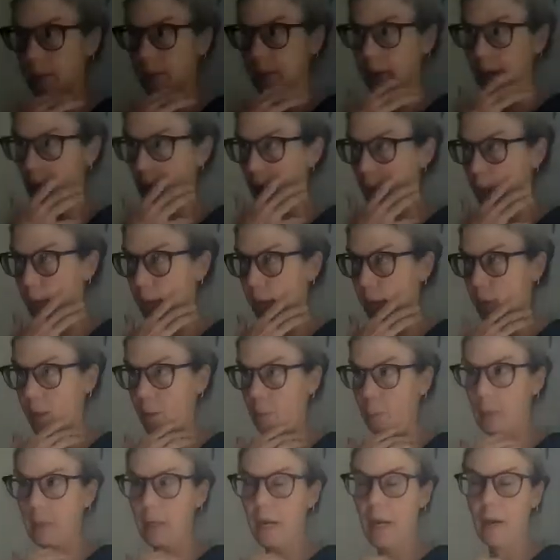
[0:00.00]
a topic
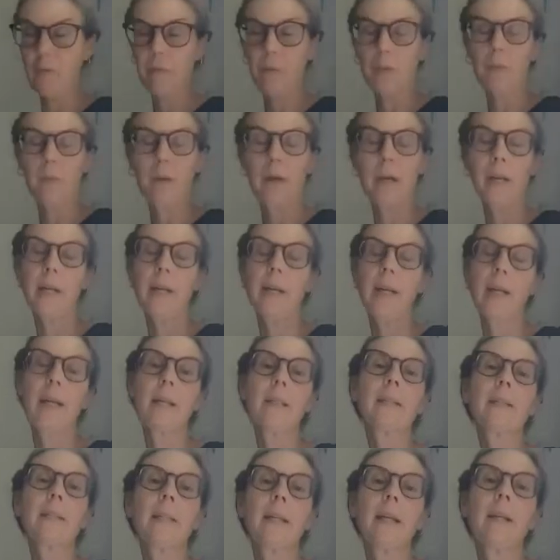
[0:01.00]
and we'd have to write an
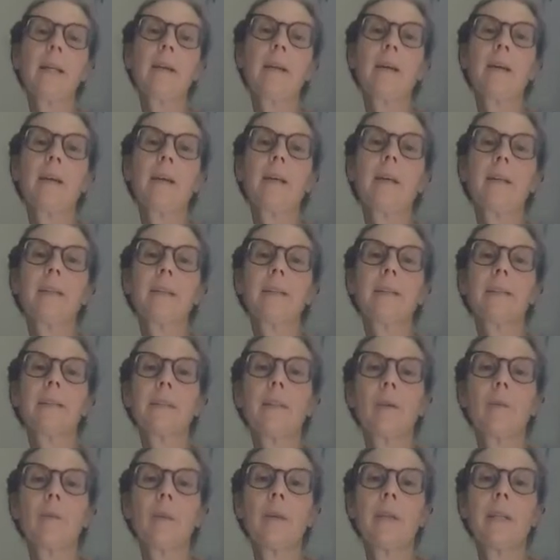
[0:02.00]
essay on it. And
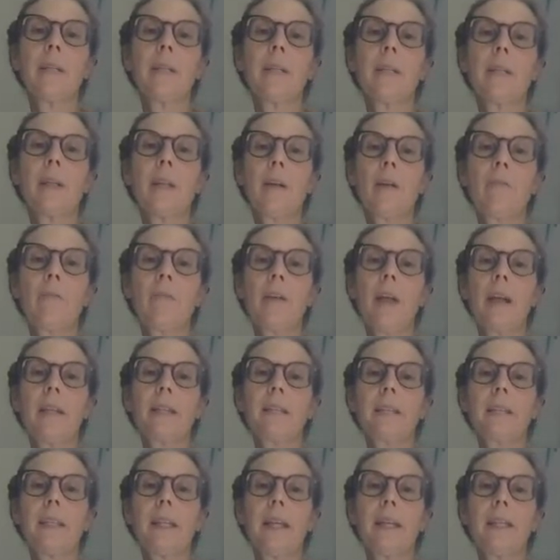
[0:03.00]
so we did enough
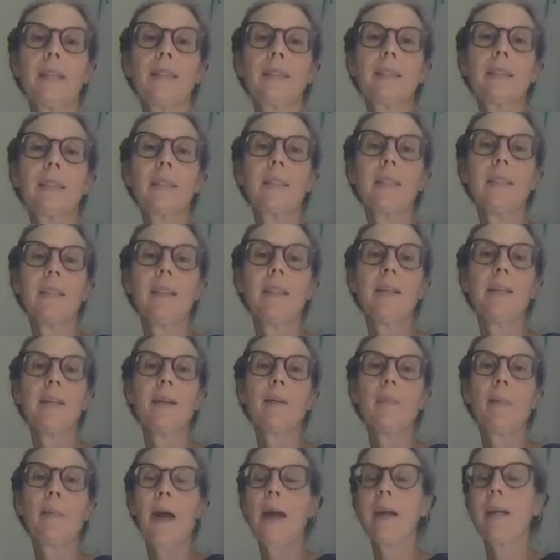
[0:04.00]
essays
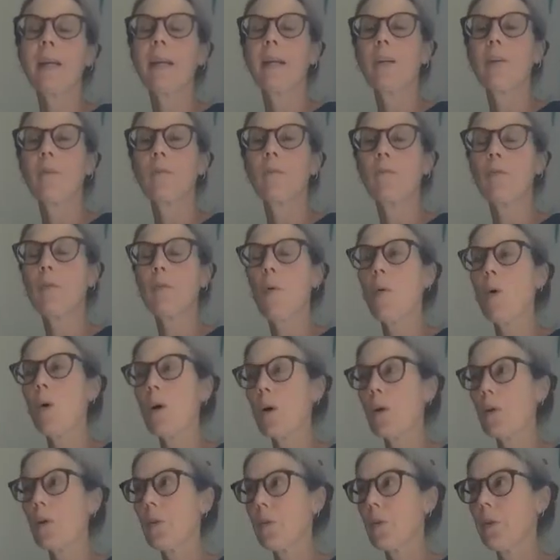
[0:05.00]
back and
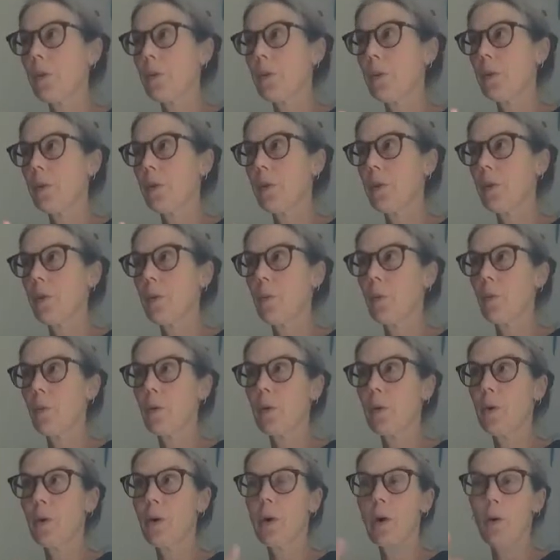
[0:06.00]
forth to do
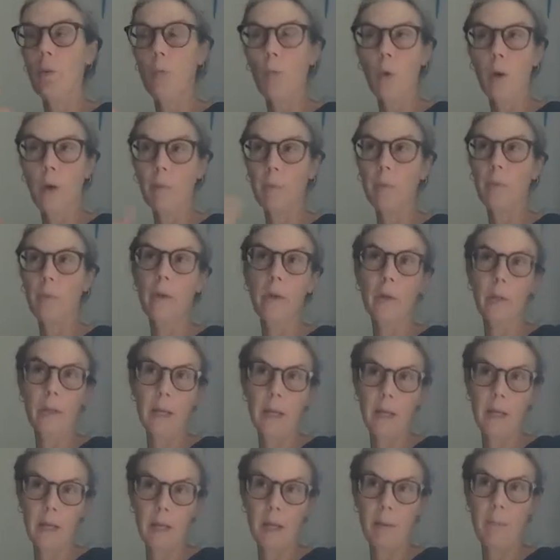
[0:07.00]
one book
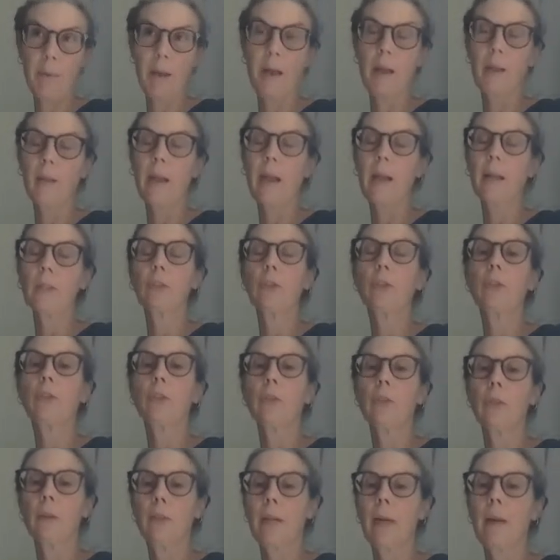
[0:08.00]
that came out last
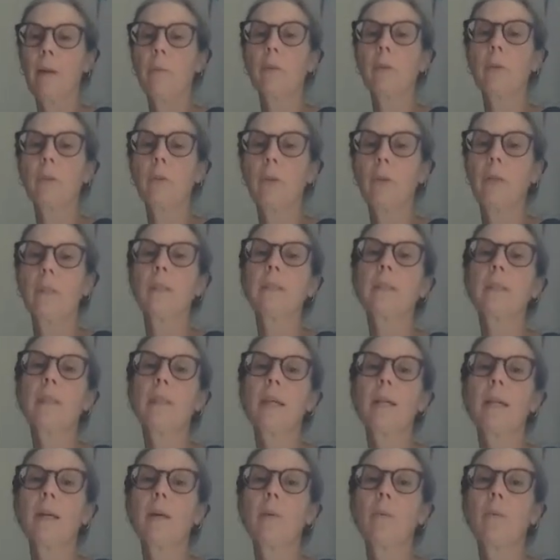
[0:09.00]
year, and now we're doing a
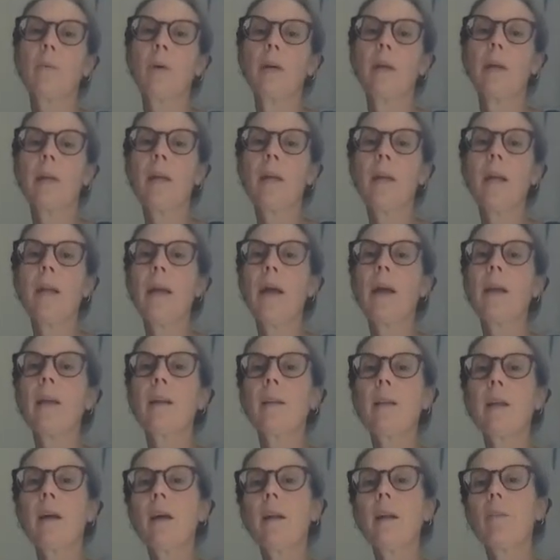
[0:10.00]
second one. And a
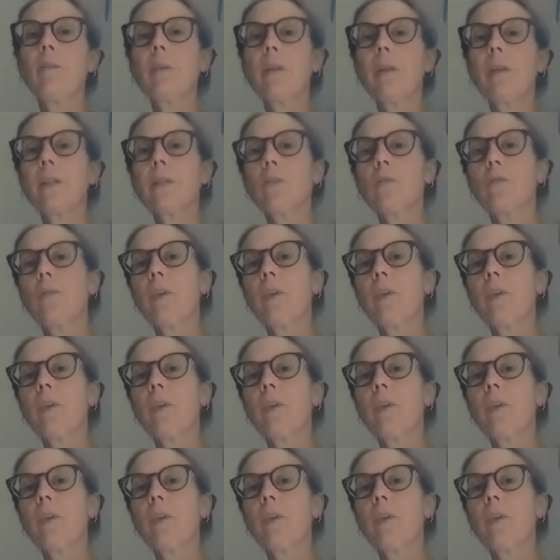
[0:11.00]
lot of it is